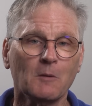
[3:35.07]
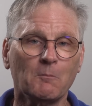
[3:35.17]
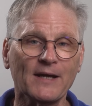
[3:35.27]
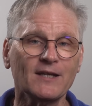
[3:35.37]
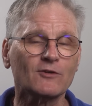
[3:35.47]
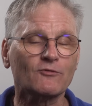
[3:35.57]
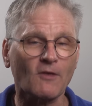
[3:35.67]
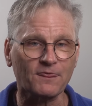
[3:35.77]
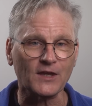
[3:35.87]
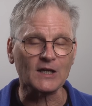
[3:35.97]
But here's
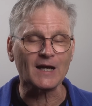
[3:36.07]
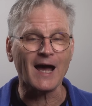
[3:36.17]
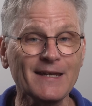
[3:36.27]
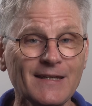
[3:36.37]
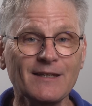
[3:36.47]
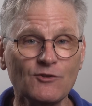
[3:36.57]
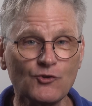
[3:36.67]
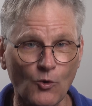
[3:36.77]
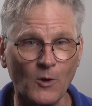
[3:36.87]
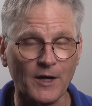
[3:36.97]
the thing, I need
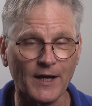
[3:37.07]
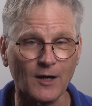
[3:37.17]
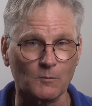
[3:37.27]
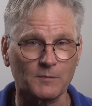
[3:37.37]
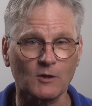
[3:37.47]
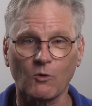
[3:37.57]
your help.